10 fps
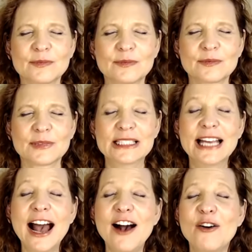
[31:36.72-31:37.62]

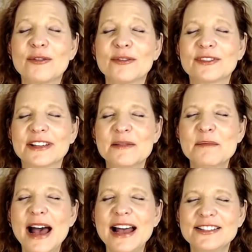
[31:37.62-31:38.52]
Now,
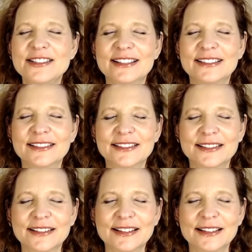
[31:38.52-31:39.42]
imagine
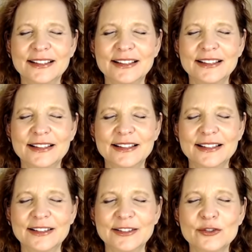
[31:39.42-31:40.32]

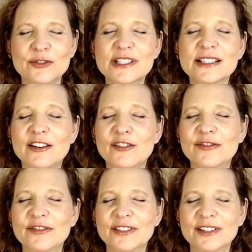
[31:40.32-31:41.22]

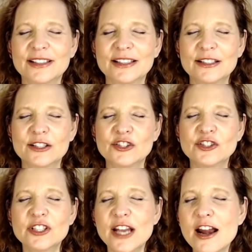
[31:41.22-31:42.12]
yourself
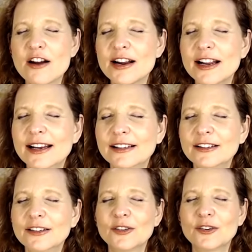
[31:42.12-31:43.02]
sharing
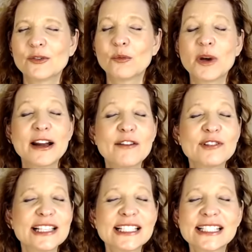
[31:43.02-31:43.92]
whatever
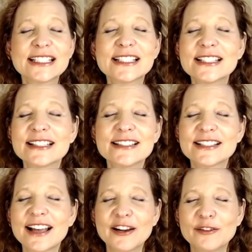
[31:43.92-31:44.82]
this is
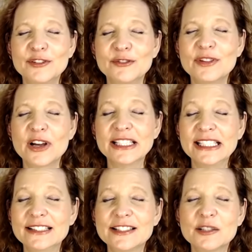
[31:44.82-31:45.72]
inside of you that
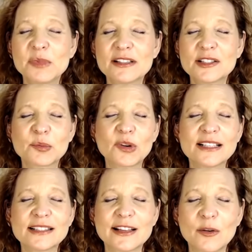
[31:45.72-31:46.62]
needs to be
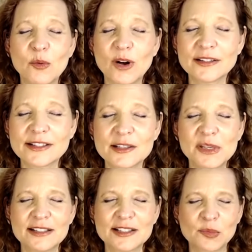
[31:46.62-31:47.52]
expressed, that wants to be
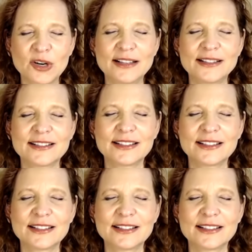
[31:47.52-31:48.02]
expressed.